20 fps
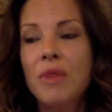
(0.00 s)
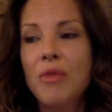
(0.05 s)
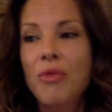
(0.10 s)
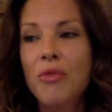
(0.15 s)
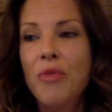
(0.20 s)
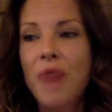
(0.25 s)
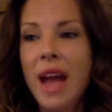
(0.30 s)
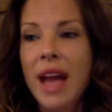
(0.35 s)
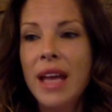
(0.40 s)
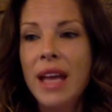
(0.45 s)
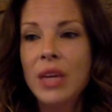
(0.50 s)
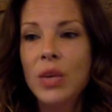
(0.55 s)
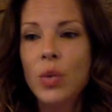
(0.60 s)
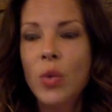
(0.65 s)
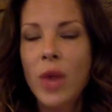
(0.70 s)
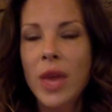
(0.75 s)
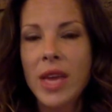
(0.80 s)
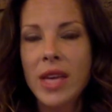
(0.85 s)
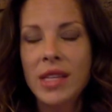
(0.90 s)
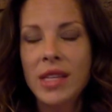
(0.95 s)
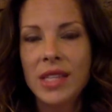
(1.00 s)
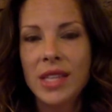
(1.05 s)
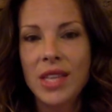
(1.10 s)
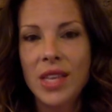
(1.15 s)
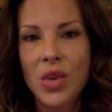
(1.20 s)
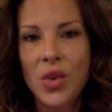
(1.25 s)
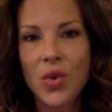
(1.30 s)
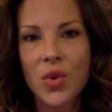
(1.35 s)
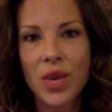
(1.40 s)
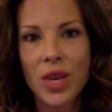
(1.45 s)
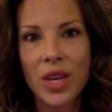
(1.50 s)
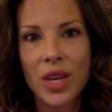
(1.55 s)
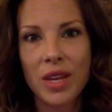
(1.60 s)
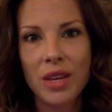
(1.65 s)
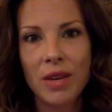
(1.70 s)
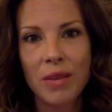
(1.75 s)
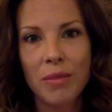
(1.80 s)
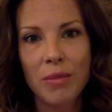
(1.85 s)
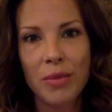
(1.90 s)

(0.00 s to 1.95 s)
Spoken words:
find ways that you can